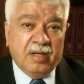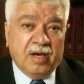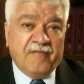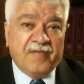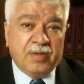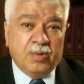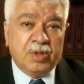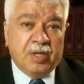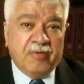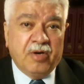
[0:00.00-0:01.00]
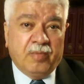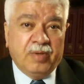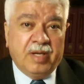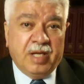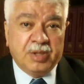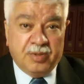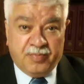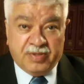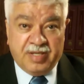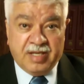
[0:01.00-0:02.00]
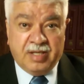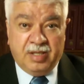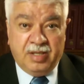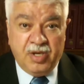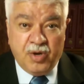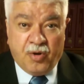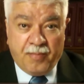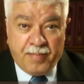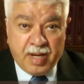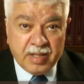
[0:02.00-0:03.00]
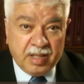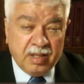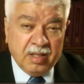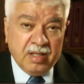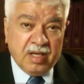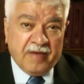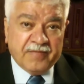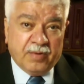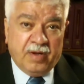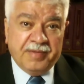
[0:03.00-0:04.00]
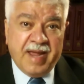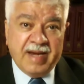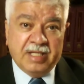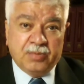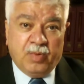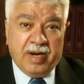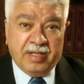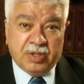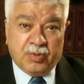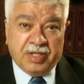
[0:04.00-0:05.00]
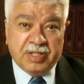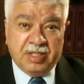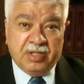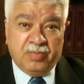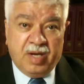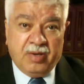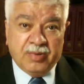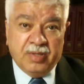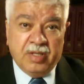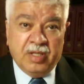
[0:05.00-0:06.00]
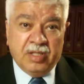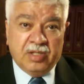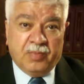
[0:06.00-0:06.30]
a fiduciary obligation to protect your money. After all, that is what a trust is about, to